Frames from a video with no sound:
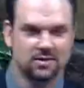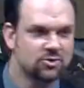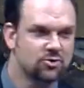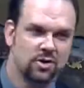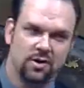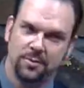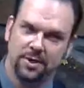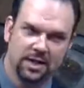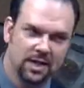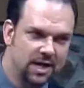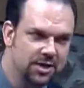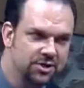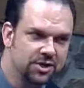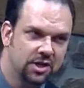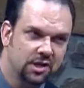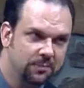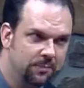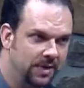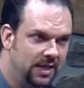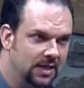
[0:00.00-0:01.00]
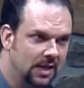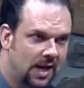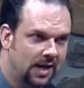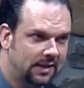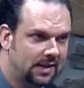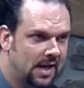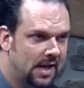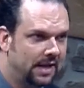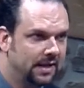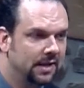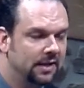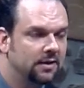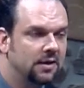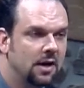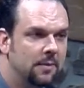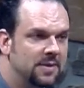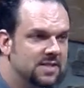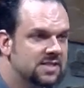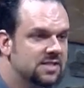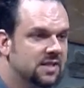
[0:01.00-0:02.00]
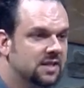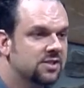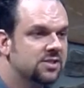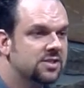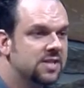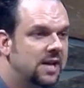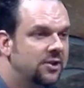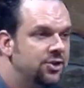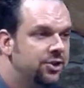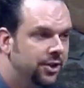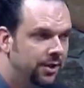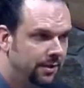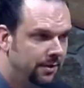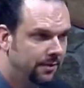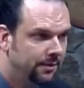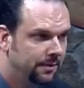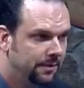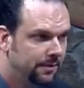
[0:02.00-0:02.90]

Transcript: Tribulation can be like that, it can come in succession.